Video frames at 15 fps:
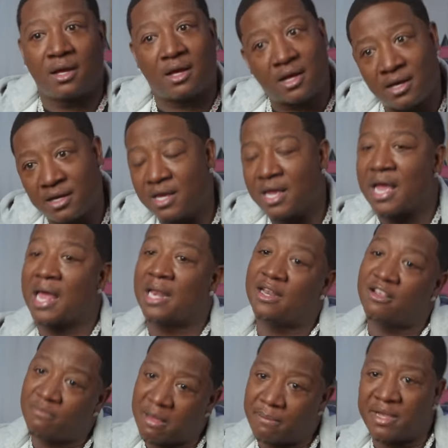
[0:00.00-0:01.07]
Hey, I
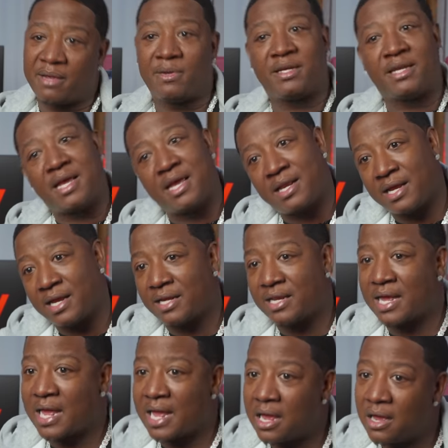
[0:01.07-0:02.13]
left my baby daddy at
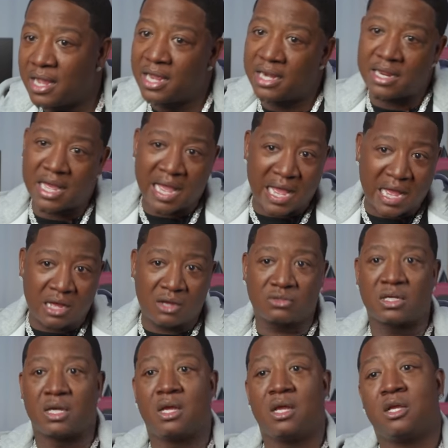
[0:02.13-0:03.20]
the house. At the
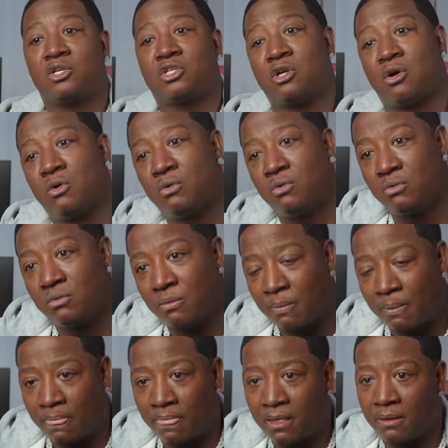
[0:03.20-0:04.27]
house. So,
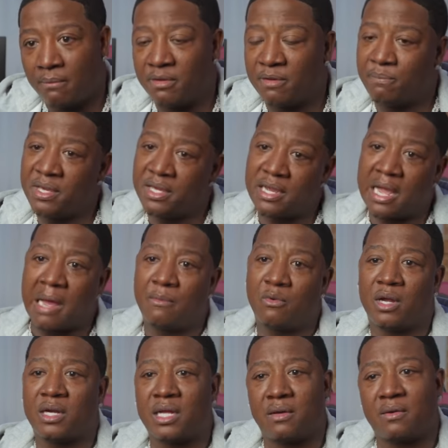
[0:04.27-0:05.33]
Miss B called me
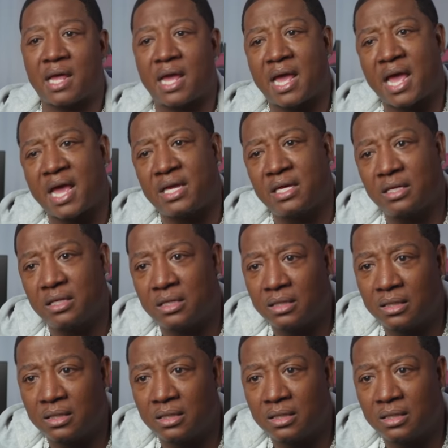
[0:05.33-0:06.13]
one day. I'm like, hey,